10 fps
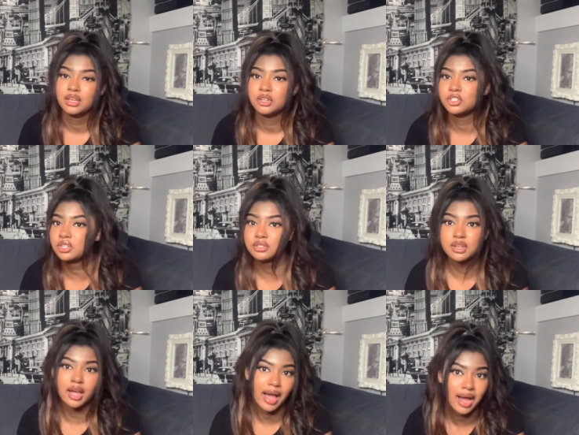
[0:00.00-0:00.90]
she does
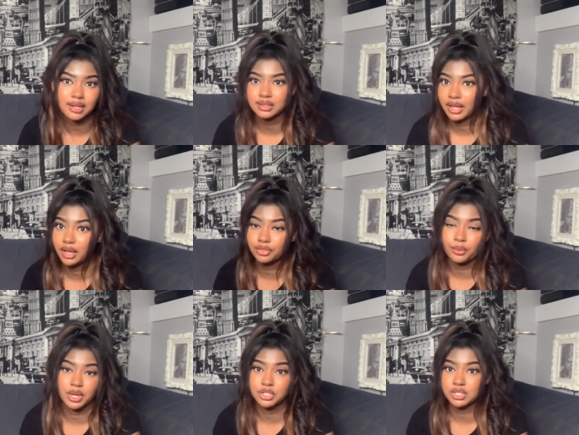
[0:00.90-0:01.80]
not act like the
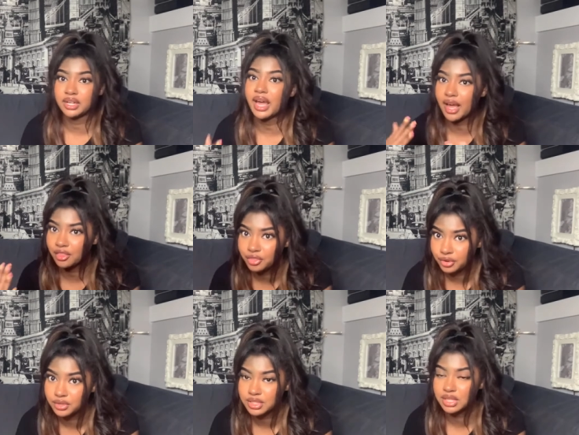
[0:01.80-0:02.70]
way she did at
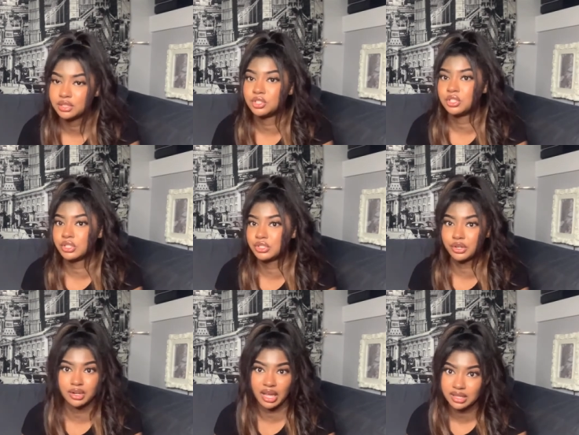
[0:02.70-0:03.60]
13. She just
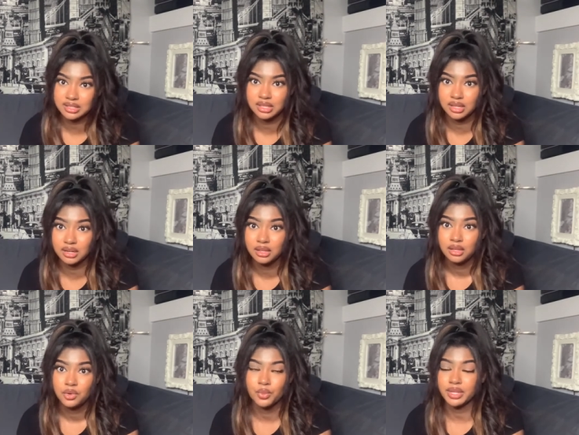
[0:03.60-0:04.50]
turned 18,
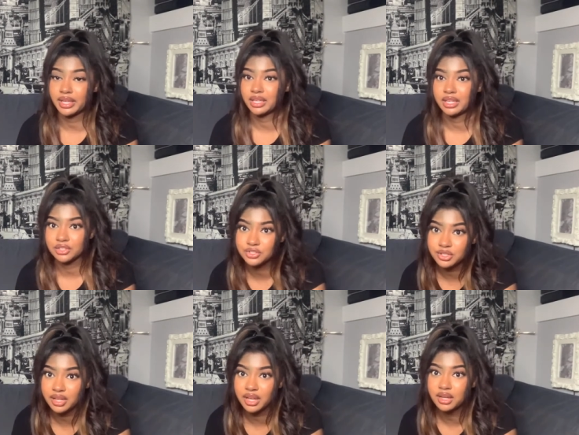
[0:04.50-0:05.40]
well, like
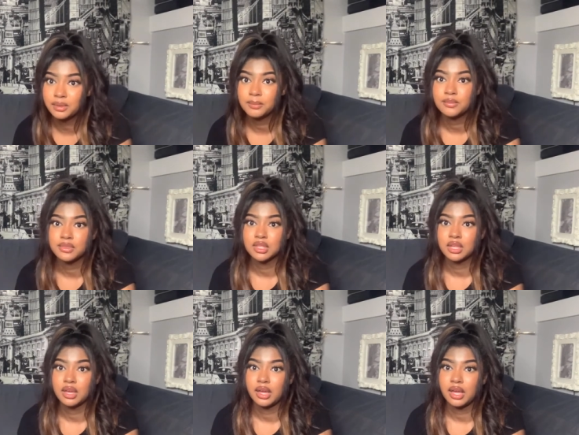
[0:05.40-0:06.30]
yesterday.
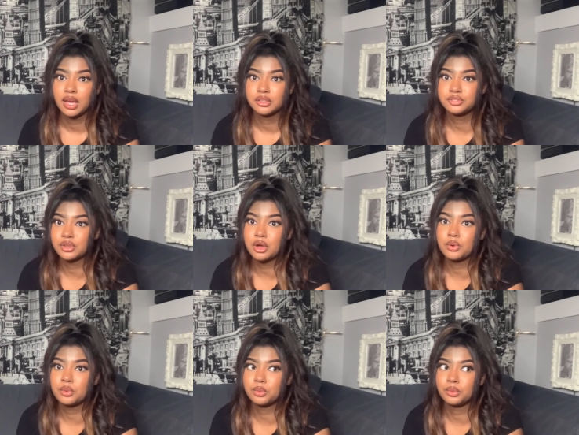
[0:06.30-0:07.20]

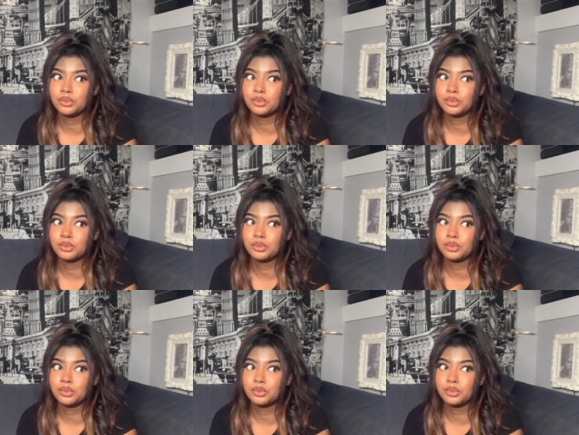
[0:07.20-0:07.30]
So